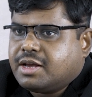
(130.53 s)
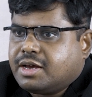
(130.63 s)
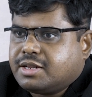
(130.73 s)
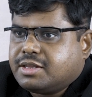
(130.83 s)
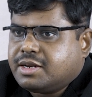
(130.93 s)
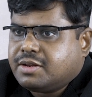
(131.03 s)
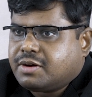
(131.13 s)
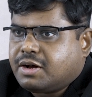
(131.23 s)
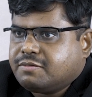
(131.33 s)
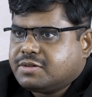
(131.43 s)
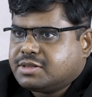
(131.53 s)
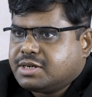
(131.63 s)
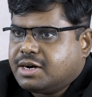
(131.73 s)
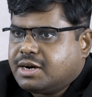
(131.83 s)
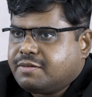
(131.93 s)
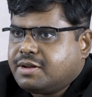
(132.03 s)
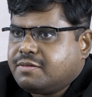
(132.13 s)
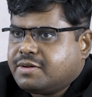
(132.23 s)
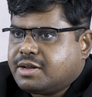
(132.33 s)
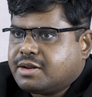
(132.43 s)
and then you have the third
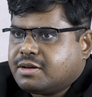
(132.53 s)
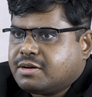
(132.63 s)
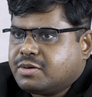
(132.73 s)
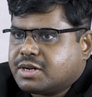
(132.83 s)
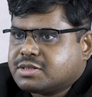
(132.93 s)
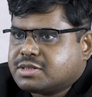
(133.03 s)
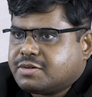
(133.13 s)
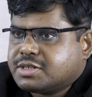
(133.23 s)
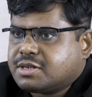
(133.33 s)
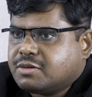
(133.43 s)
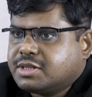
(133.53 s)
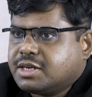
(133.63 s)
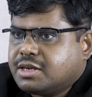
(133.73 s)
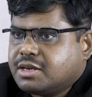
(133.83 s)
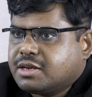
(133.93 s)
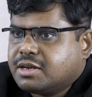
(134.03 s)
level where Ugrasravas Sauti,